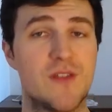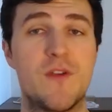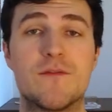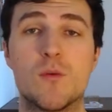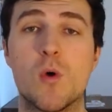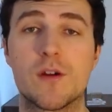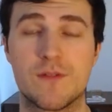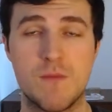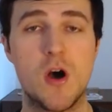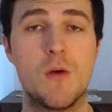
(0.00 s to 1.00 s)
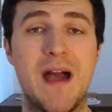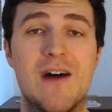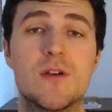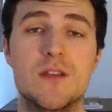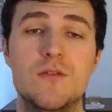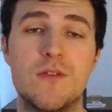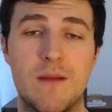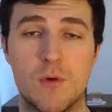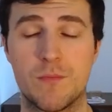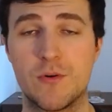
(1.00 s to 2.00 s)
If you have to work from home, how can you do
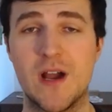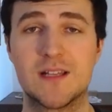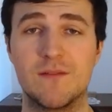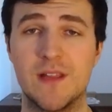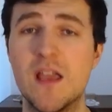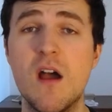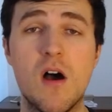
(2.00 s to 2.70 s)
that more productively?